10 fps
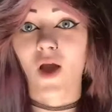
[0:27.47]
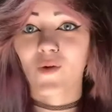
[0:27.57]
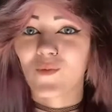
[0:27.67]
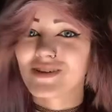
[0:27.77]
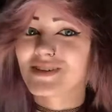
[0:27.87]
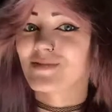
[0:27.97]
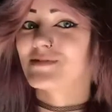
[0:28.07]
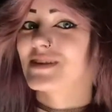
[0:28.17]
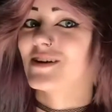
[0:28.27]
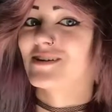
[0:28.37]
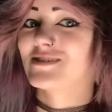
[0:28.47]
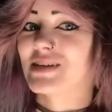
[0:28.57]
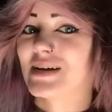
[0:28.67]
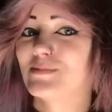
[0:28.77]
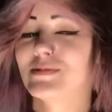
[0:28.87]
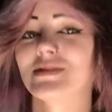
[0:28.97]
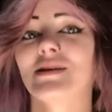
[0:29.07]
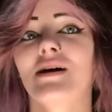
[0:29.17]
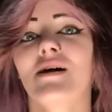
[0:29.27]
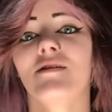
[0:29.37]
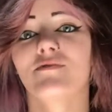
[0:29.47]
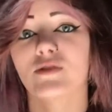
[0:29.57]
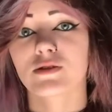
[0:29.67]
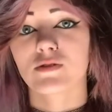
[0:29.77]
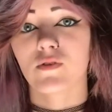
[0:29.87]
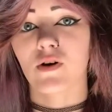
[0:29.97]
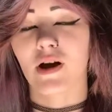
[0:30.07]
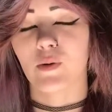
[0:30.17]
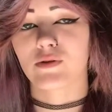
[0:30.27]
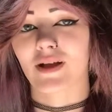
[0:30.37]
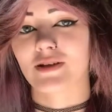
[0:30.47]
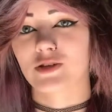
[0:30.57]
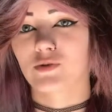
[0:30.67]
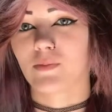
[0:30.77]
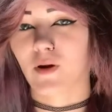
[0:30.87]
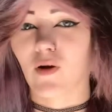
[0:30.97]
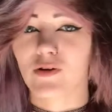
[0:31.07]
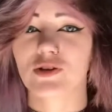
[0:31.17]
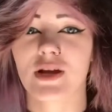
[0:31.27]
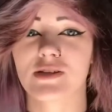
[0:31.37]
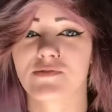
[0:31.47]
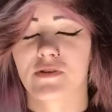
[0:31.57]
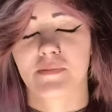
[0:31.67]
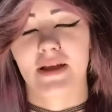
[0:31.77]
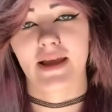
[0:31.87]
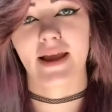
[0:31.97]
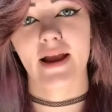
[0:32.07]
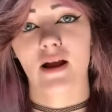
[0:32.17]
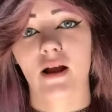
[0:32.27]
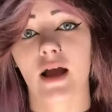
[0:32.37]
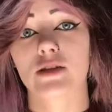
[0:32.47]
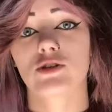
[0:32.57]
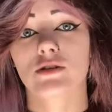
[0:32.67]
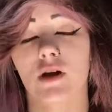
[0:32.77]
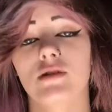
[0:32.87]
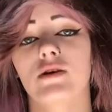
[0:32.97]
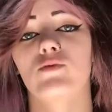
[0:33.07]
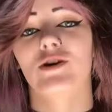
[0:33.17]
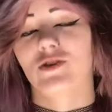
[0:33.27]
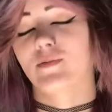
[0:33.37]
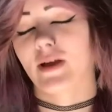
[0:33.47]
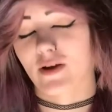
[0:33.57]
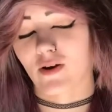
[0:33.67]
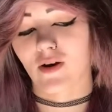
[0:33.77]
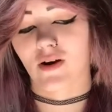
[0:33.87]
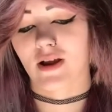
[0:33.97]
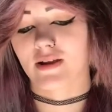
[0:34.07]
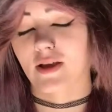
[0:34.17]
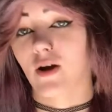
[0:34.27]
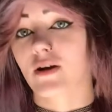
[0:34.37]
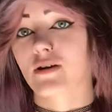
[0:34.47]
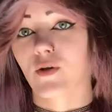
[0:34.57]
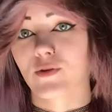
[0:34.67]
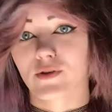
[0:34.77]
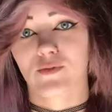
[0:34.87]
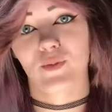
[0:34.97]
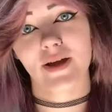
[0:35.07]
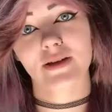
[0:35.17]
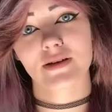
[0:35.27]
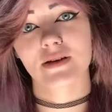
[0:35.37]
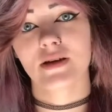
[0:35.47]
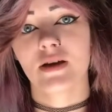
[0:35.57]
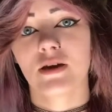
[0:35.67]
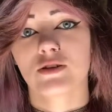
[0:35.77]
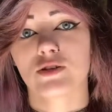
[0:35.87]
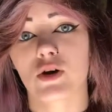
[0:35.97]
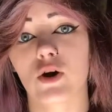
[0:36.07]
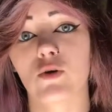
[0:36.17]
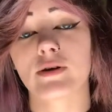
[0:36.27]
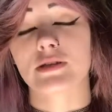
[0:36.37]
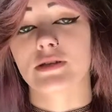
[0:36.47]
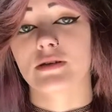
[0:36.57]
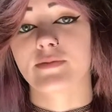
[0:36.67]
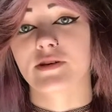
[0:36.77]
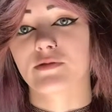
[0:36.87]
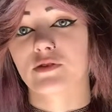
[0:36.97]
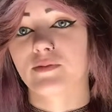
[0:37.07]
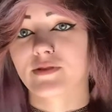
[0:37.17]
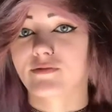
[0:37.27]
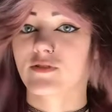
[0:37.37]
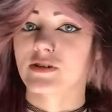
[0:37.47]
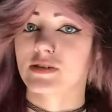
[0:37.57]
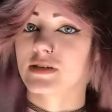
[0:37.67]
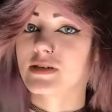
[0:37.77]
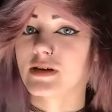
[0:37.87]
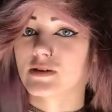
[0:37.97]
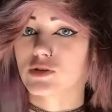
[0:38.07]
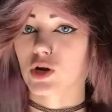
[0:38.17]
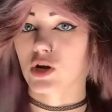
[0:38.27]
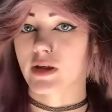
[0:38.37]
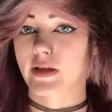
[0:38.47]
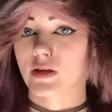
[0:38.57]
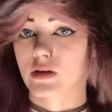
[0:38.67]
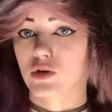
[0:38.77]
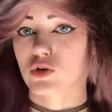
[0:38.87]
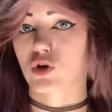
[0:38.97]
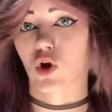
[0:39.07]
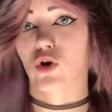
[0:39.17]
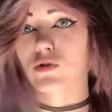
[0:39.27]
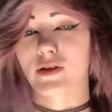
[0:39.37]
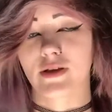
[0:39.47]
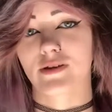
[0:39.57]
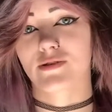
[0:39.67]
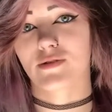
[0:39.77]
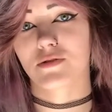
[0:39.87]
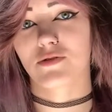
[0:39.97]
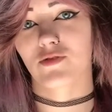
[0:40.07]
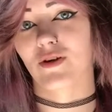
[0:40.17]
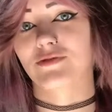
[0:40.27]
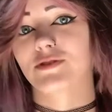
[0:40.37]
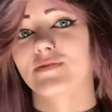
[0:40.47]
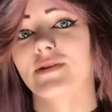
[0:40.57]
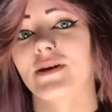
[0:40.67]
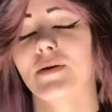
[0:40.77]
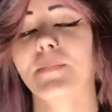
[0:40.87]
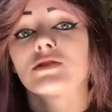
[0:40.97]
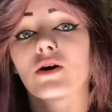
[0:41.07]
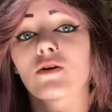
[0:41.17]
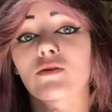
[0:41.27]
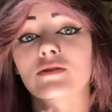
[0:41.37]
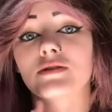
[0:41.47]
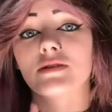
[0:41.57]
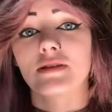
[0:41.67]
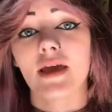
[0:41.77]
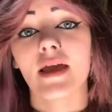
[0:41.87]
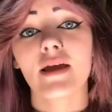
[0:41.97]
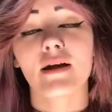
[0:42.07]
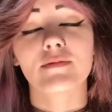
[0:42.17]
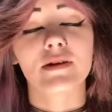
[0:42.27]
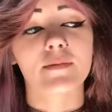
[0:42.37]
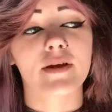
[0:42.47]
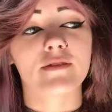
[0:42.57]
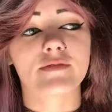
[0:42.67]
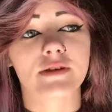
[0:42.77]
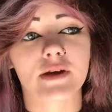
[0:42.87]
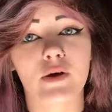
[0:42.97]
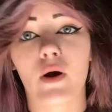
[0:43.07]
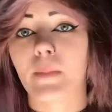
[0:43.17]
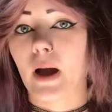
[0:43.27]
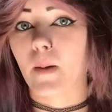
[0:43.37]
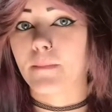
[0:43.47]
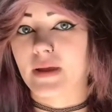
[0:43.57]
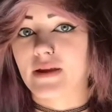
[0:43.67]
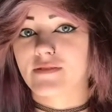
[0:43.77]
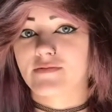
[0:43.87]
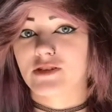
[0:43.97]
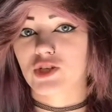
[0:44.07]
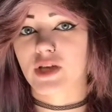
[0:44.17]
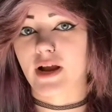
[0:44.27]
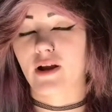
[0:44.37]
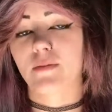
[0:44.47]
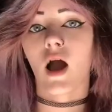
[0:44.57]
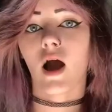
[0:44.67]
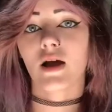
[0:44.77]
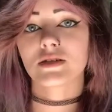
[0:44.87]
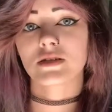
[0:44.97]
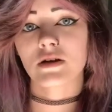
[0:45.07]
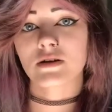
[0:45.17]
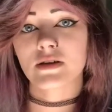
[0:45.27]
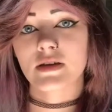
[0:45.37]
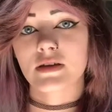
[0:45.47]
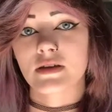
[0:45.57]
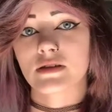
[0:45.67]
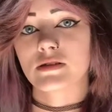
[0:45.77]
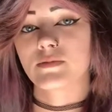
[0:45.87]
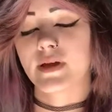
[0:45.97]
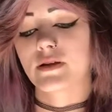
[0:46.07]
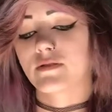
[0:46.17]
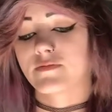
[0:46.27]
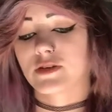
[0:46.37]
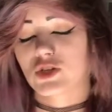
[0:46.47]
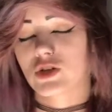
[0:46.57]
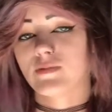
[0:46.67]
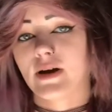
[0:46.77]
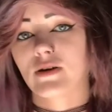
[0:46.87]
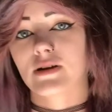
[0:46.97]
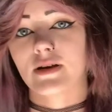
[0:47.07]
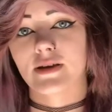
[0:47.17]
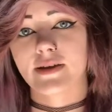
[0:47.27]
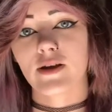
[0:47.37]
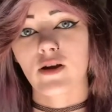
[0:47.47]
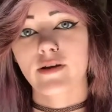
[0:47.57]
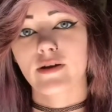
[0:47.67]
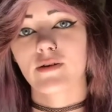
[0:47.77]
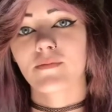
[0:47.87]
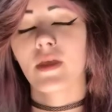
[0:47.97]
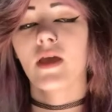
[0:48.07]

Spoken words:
What's up, stereotypes? First of all, I would like to apologize for my hair. I just got done washing my car and it got a little wet, so it's going to be a little bit frizzy and turning curly throughout this video. So today I'm going to make a video about betta fish care. I started getting into betta fish about a year ago,